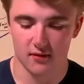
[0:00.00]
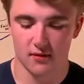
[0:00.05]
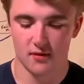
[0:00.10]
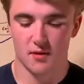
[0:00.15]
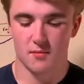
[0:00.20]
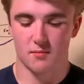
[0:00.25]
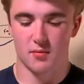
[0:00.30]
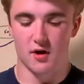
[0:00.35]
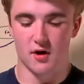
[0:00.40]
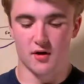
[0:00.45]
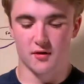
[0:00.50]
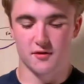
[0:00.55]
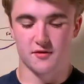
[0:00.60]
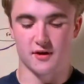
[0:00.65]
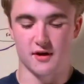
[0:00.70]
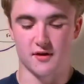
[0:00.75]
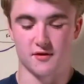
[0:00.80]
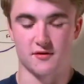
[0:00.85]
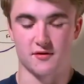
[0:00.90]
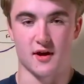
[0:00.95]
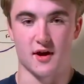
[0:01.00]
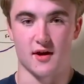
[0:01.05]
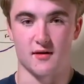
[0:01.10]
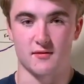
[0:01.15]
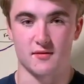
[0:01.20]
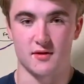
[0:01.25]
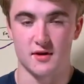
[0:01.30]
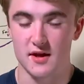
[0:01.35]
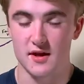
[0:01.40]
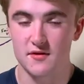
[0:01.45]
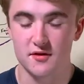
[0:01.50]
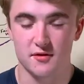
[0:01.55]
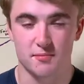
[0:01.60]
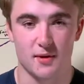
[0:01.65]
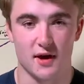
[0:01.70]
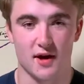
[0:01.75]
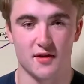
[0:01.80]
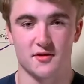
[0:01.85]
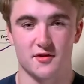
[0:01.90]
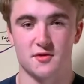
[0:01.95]
Paul says that in this
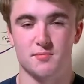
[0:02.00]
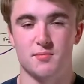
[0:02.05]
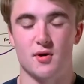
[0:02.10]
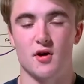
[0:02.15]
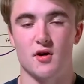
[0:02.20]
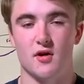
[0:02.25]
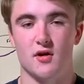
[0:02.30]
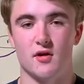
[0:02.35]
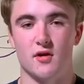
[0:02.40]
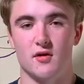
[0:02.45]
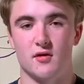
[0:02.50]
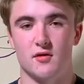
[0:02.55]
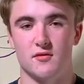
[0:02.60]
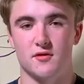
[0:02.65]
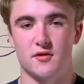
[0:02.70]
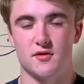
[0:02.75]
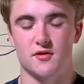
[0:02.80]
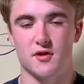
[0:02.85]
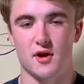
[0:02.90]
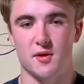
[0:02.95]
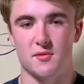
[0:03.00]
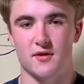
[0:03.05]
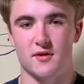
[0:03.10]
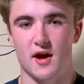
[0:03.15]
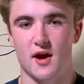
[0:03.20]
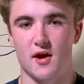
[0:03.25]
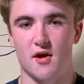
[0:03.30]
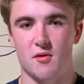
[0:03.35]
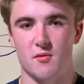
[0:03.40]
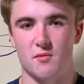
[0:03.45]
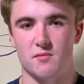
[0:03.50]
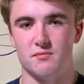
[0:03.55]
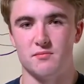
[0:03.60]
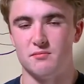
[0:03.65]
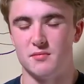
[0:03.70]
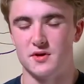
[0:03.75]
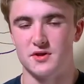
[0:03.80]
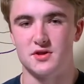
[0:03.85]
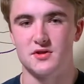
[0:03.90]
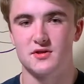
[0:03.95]
passage, Paul describes how
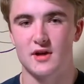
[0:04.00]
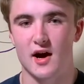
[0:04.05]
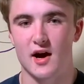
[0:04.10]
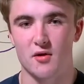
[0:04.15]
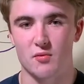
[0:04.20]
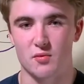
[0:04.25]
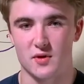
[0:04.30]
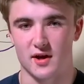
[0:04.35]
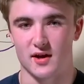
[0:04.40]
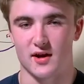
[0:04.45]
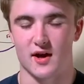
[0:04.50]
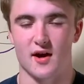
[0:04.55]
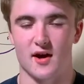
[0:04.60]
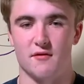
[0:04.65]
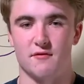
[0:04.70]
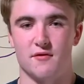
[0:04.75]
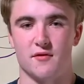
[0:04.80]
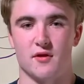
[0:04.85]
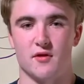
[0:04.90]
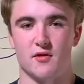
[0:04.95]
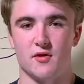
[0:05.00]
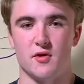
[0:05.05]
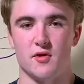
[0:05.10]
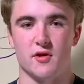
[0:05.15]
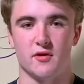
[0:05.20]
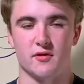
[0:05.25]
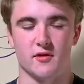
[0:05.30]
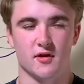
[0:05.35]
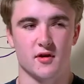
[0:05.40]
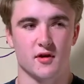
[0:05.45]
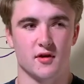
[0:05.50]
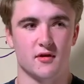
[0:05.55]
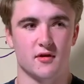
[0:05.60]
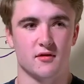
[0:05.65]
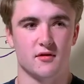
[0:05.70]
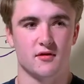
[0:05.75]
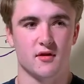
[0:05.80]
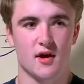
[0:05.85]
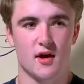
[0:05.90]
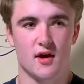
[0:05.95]
much doubt we can have for the Lord,
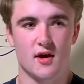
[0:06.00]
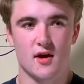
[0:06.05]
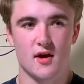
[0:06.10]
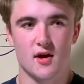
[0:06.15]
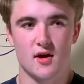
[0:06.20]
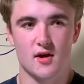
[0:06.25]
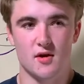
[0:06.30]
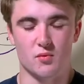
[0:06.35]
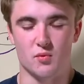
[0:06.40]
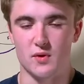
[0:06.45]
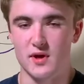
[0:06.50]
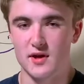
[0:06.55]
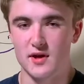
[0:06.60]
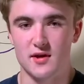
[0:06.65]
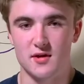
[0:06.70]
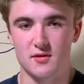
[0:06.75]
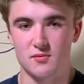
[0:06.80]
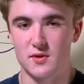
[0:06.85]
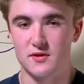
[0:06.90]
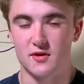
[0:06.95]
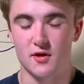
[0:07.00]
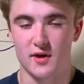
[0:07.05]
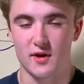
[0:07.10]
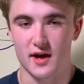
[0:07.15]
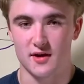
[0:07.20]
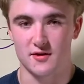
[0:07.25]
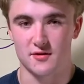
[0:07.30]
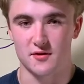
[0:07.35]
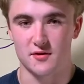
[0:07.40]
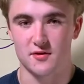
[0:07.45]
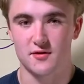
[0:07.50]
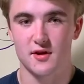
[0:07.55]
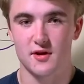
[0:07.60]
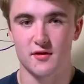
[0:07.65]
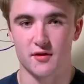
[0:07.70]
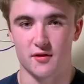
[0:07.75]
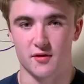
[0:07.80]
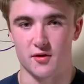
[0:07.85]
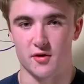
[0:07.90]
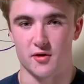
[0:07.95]
because we don't actually see
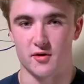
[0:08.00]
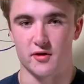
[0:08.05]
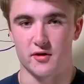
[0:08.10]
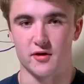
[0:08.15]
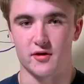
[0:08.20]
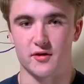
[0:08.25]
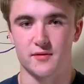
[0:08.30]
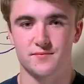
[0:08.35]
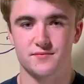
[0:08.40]
the Lord